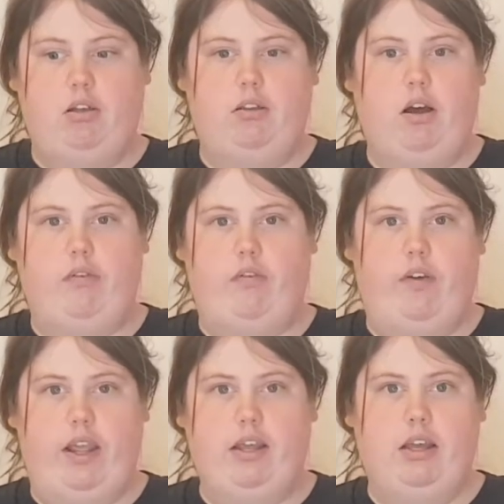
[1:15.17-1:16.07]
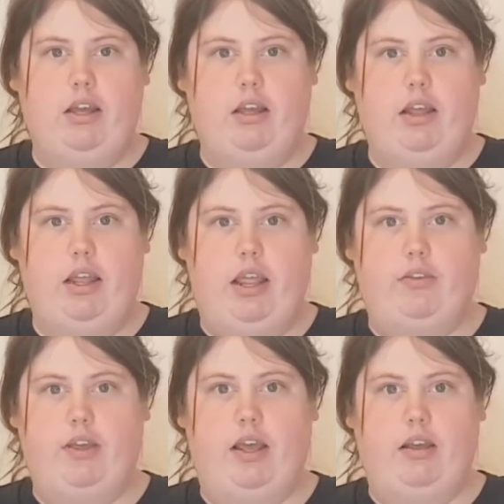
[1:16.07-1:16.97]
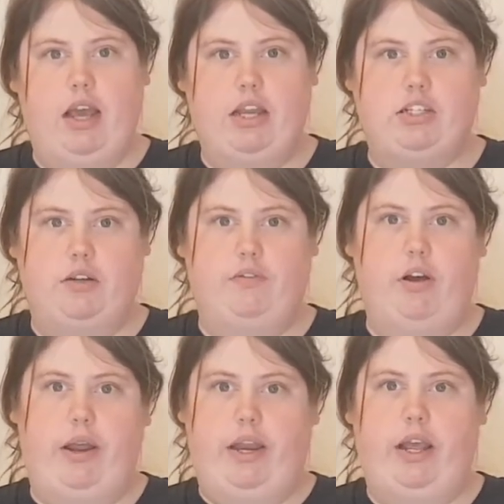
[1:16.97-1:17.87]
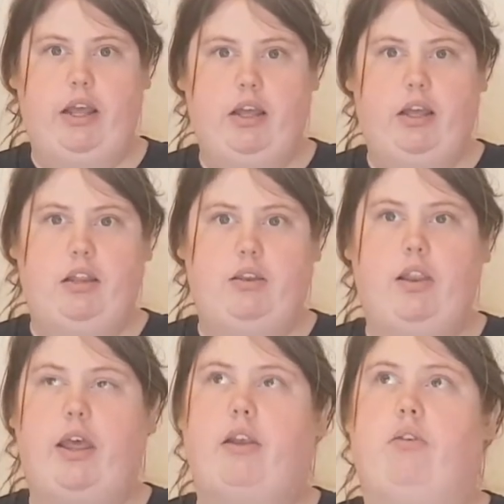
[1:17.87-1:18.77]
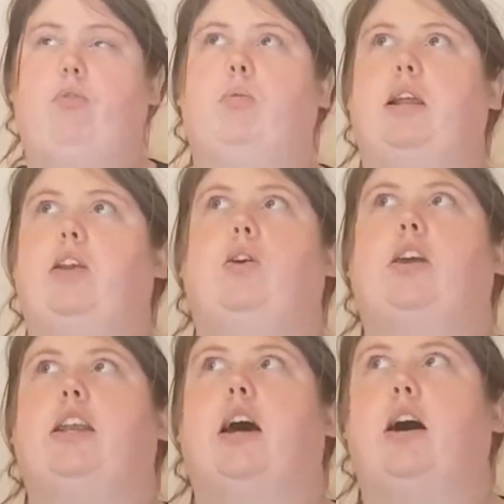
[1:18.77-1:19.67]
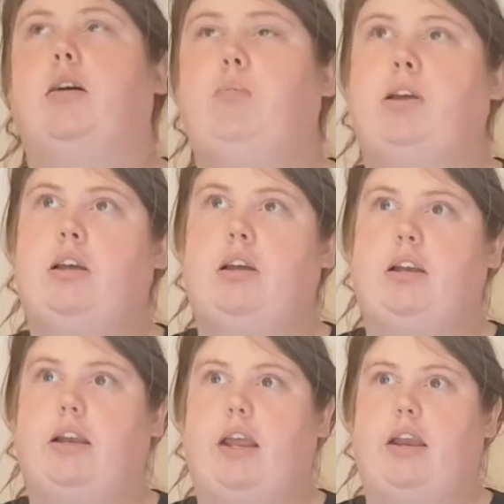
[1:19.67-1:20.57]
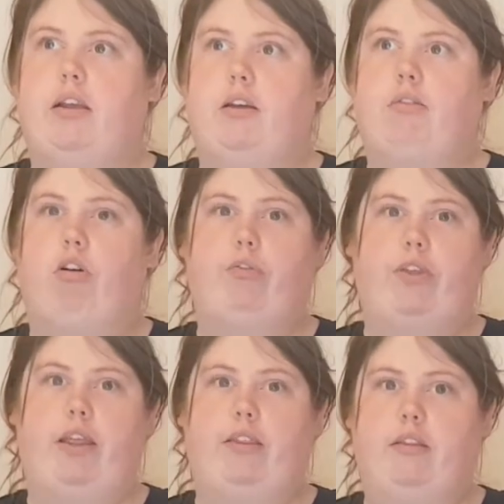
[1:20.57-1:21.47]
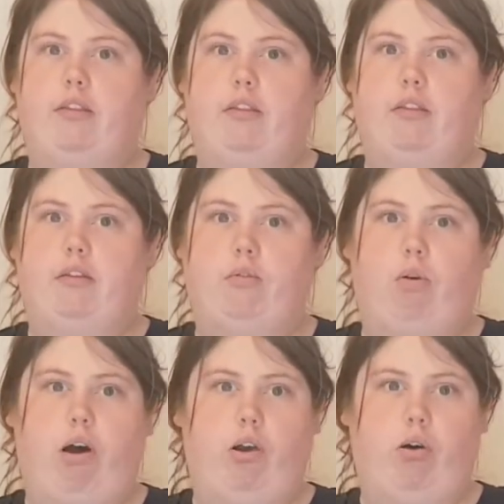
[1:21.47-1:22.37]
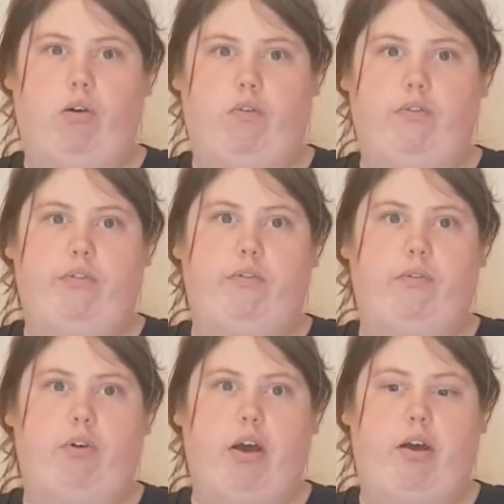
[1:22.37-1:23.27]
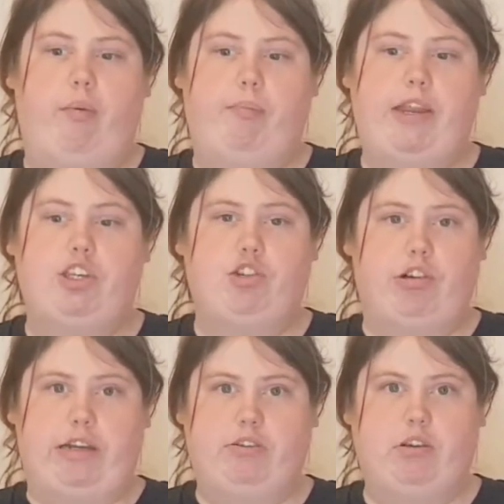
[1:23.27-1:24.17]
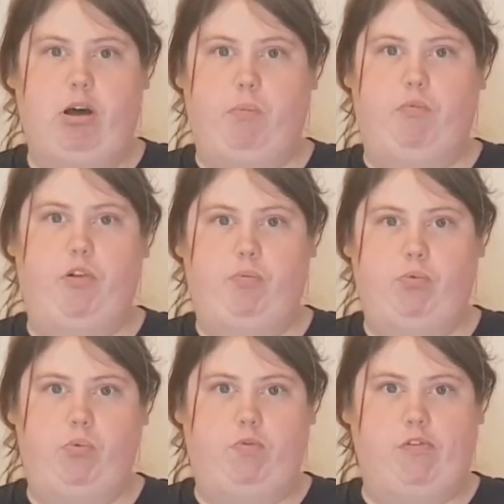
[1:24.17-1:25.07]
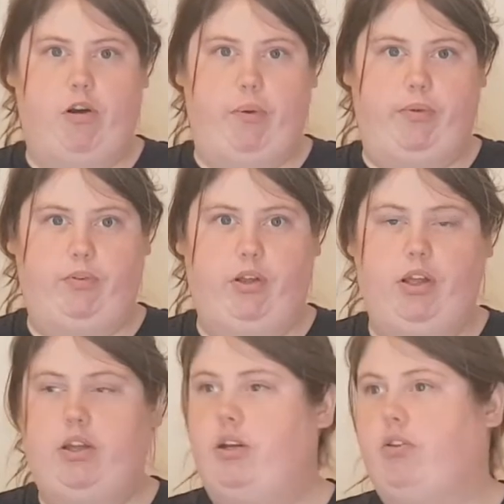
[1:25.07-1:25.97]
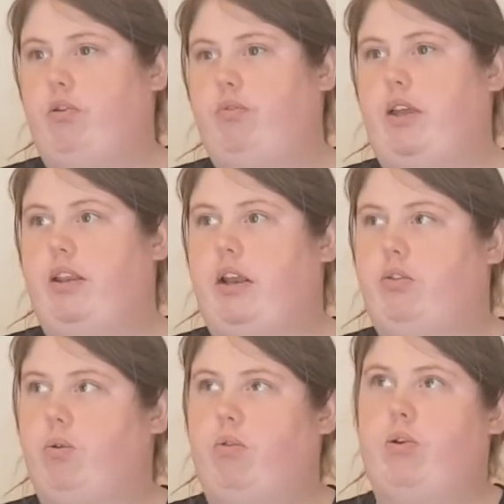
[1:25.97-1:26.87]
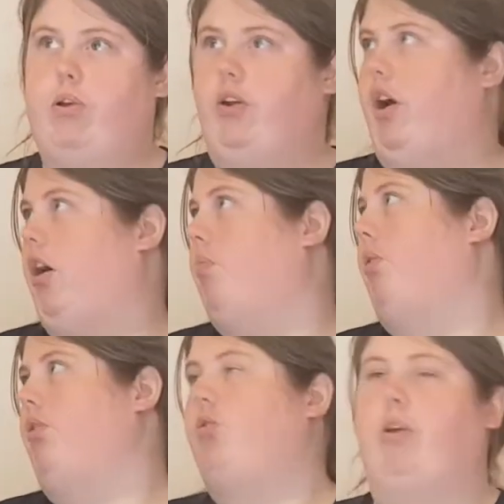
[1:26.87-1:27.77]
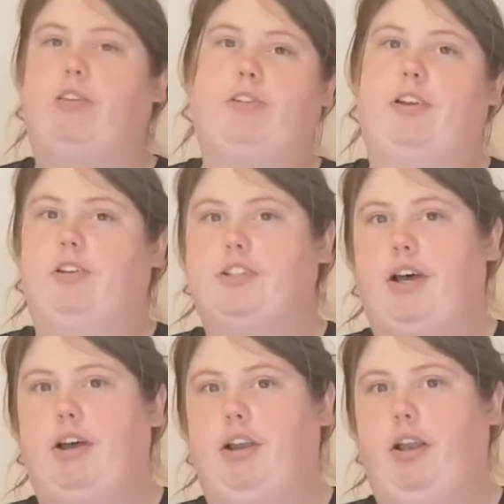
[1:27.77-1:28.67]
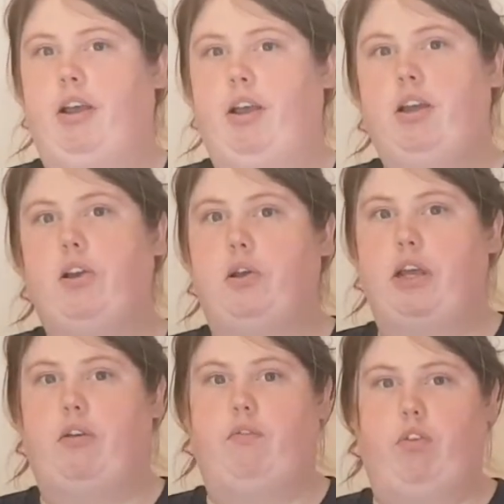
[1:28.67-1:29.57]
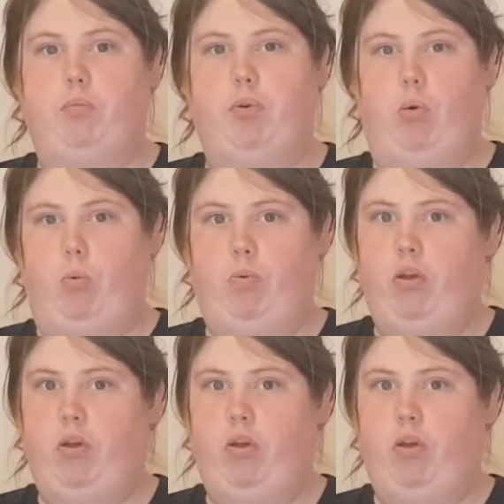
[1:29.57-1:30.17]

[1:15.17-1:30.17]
The other thing is that as you're throwing it, they're normally looking up, and obviously quite a lot of injuries come through ball throwers. So obviously they're sort of looking up and twisting and turning, looking for the ball.